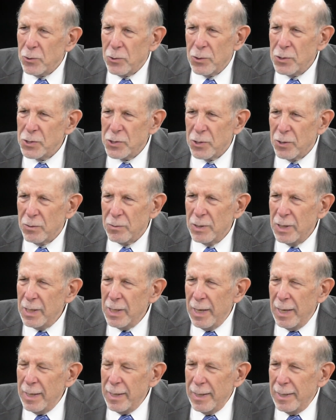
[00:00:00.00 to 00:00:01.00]
also
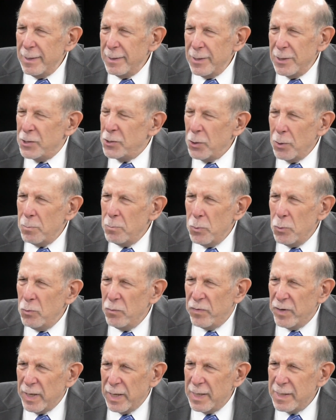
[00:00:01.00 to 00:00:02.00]
so
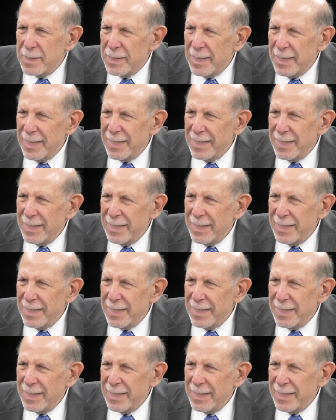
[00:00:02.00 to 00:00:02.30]
moving, isn't